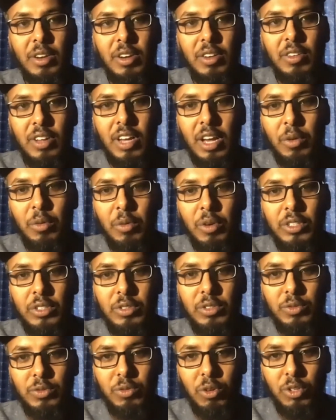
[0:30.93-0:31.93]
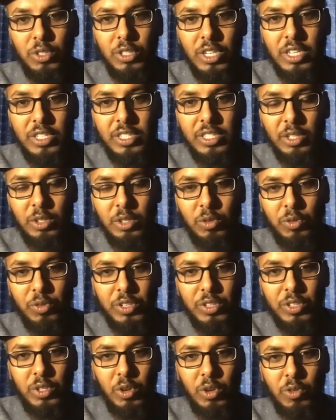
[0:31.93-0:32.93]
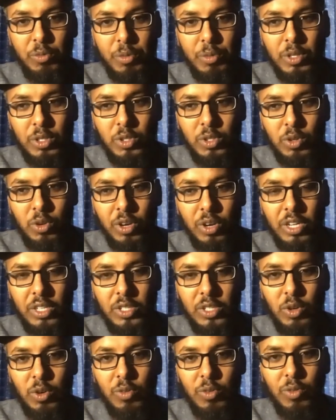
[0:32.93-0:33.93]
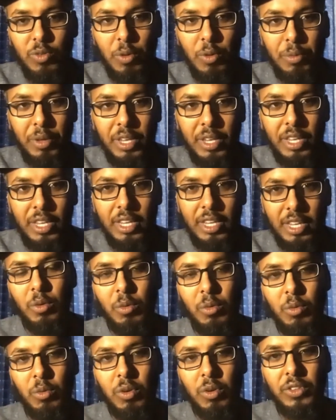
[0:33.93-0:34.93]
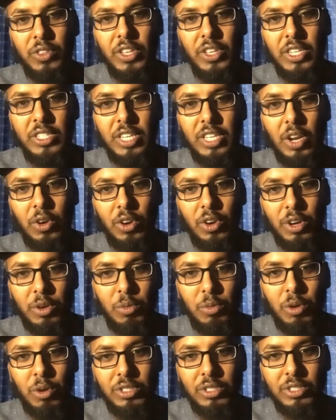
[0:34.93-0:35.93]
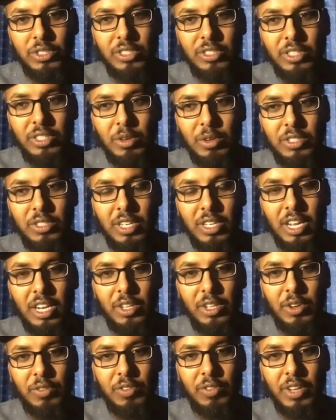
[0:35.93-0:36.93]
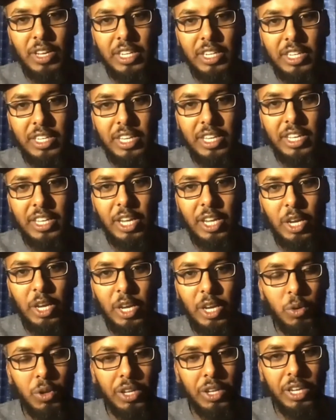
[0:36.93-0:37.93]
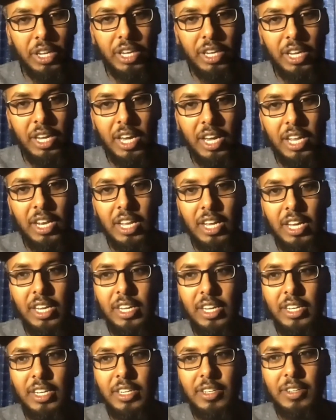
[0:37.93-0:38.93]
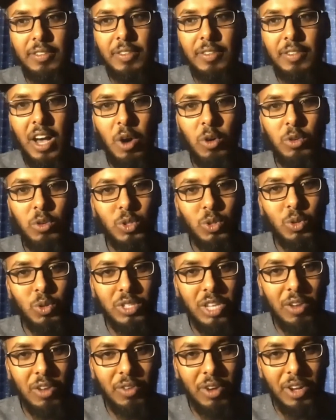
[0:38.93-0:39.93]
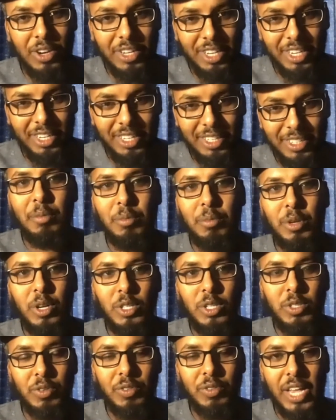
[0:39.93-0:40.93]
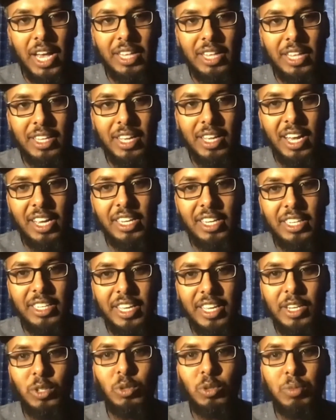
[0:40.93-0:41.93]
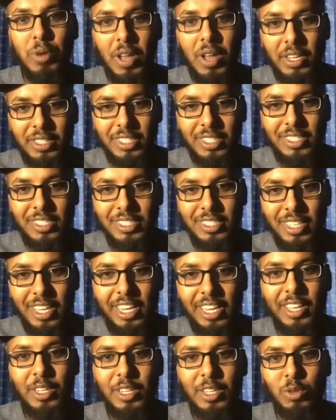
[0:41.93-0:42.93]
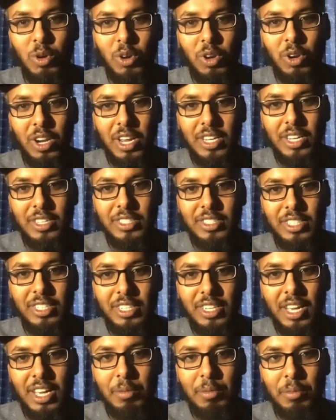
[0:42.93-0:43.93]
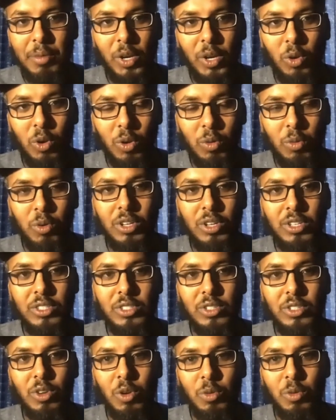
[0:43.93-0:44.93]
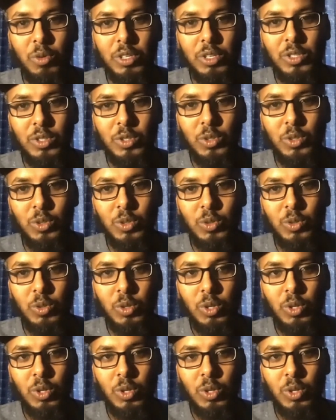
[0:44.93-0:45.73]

I went 4 years at the University of Minnesota. So for me, one of the things I learned was there was a little of like inequity and like how schools are funded. Because of that, I get into politics, I get into organizing, and my goal was always to